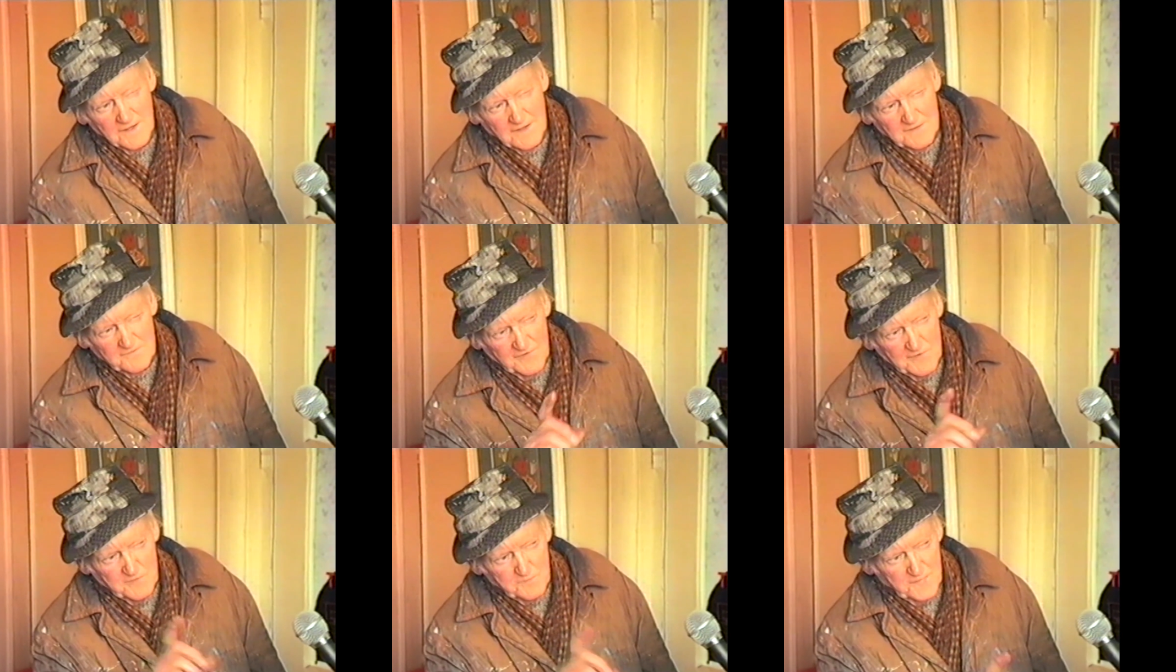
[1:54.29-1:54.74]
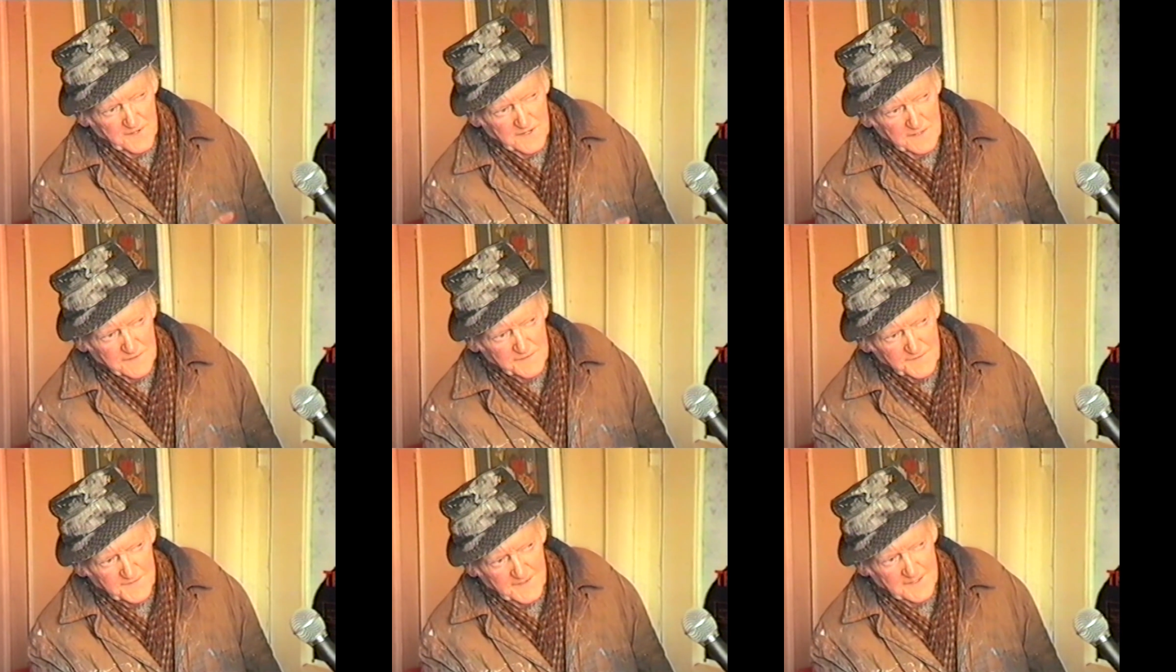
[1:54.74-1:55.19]
if I
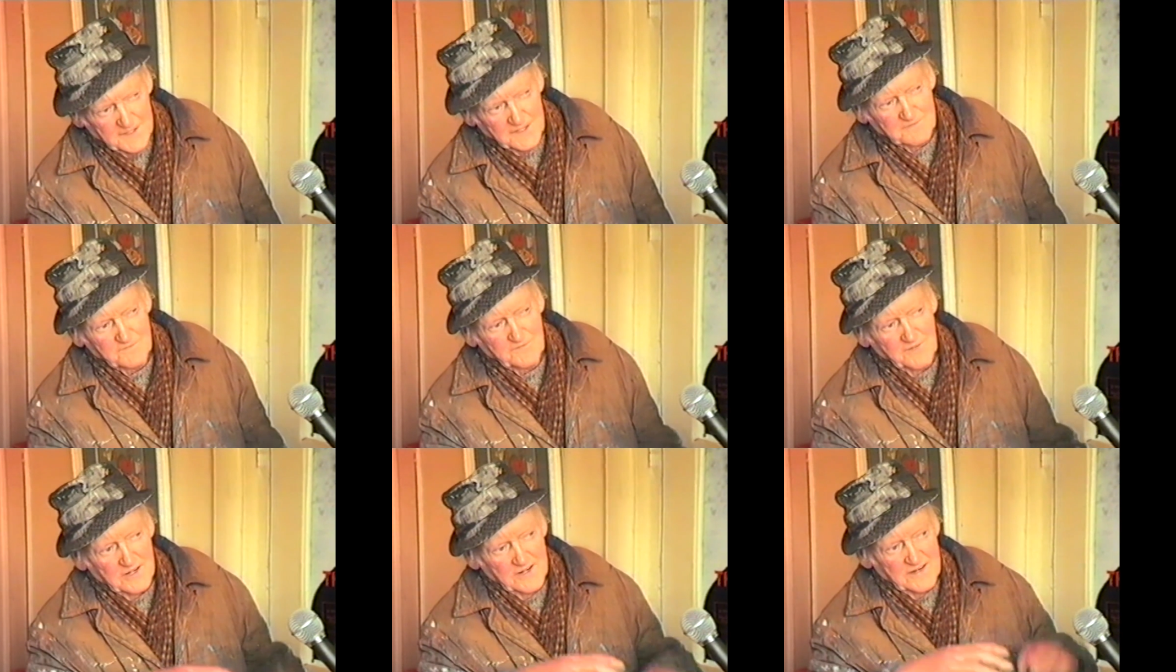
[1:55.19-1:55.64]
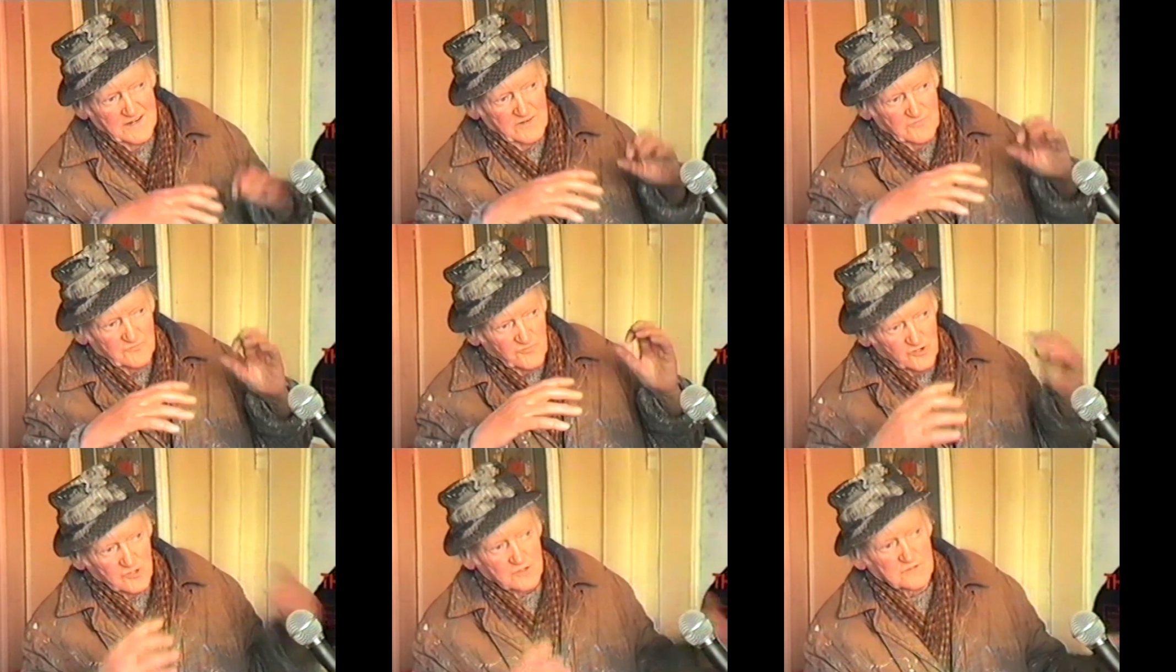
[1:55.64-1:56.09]
painted a very
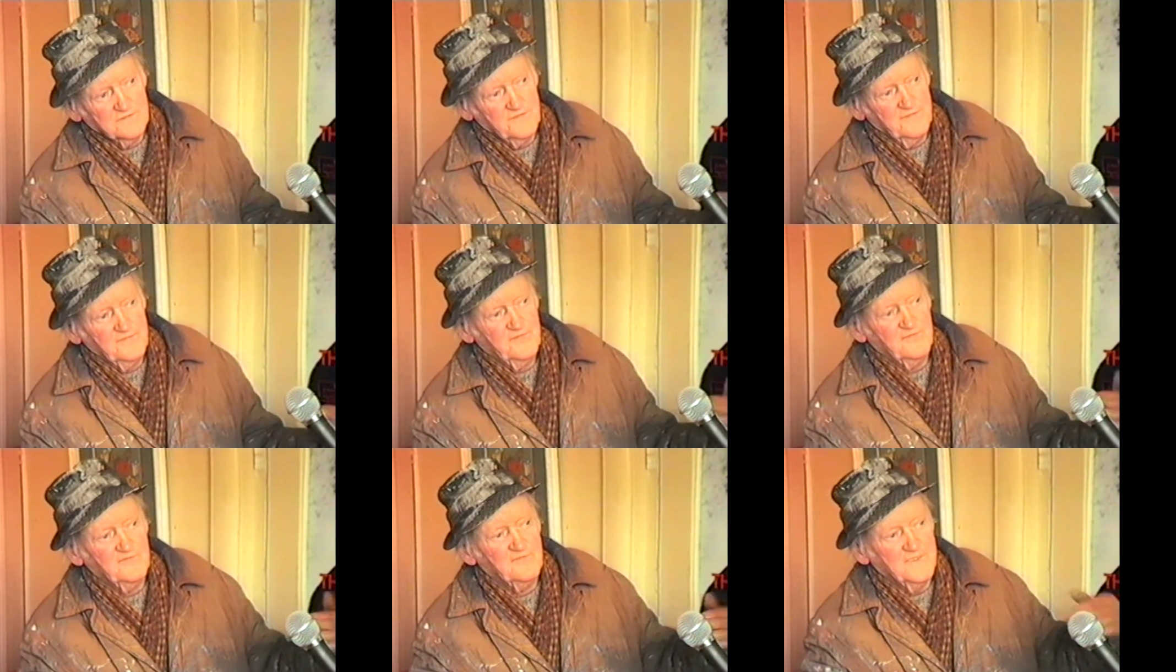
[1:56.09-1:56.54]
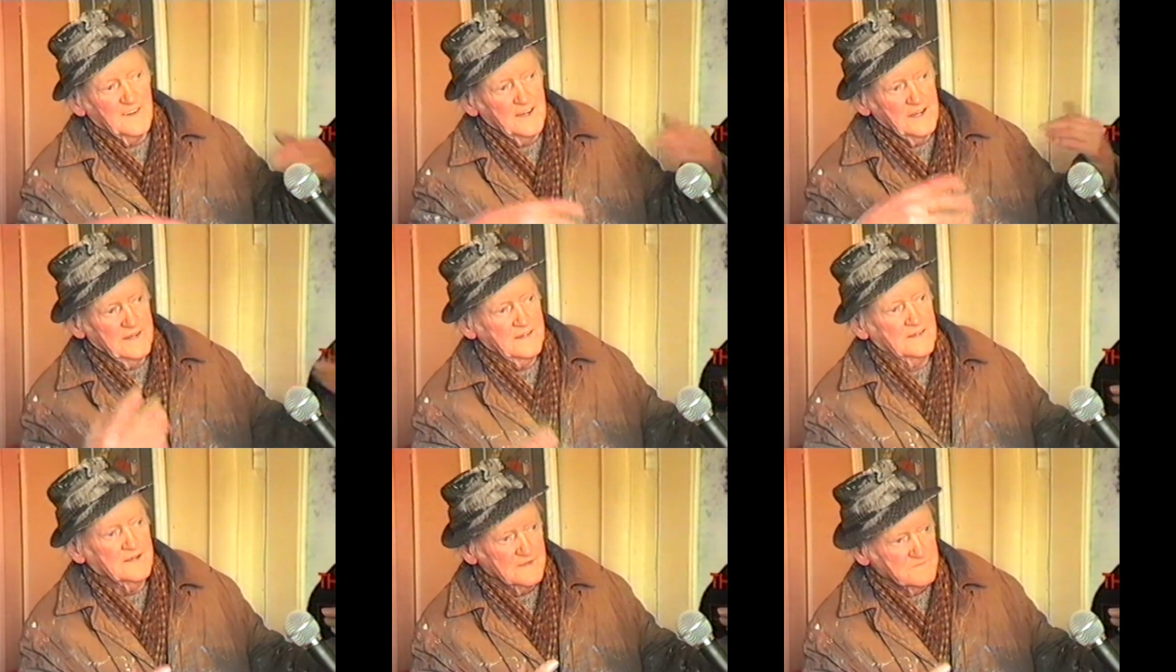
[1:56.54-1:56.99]
rough,
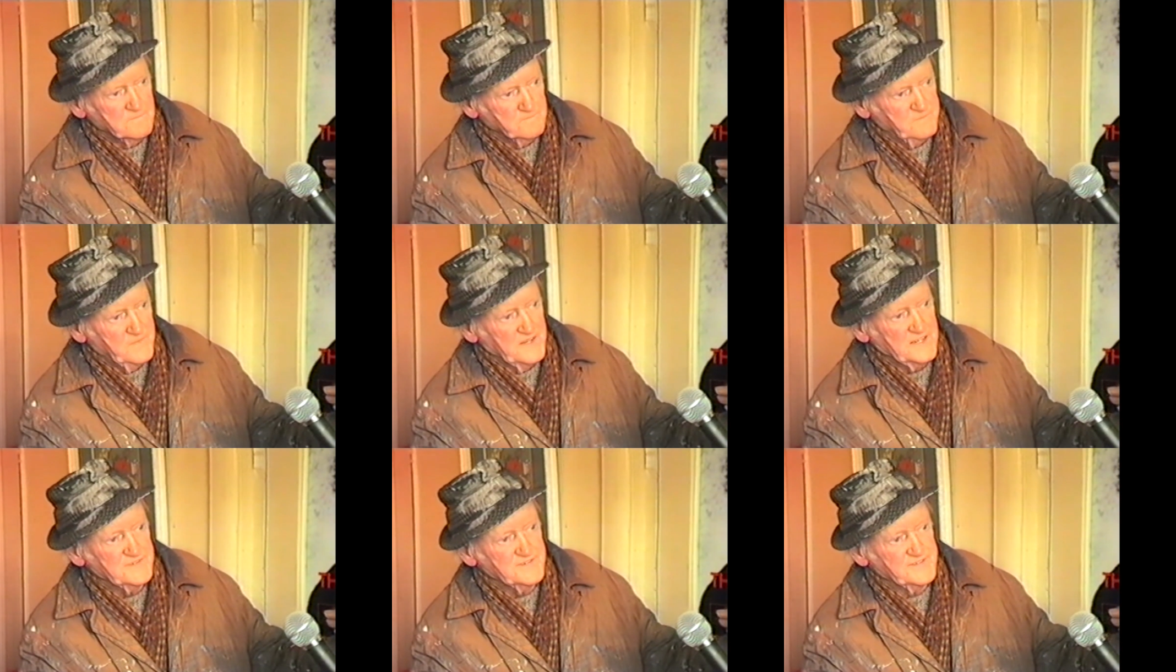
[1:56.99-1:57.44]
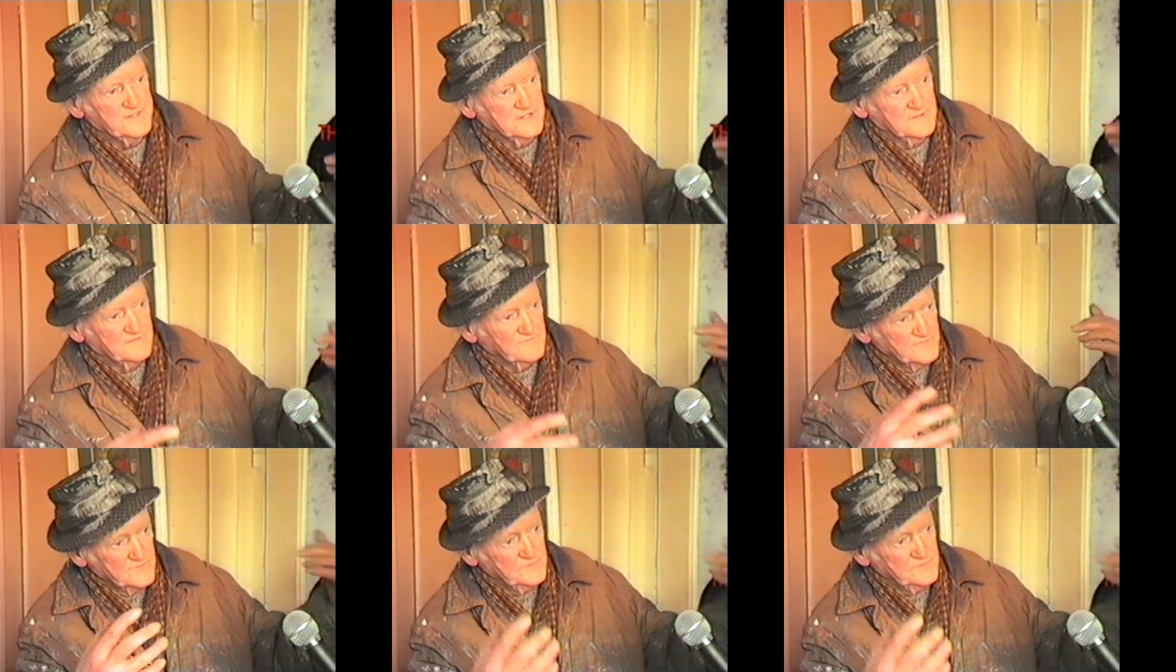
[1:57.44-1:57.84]
violent picture of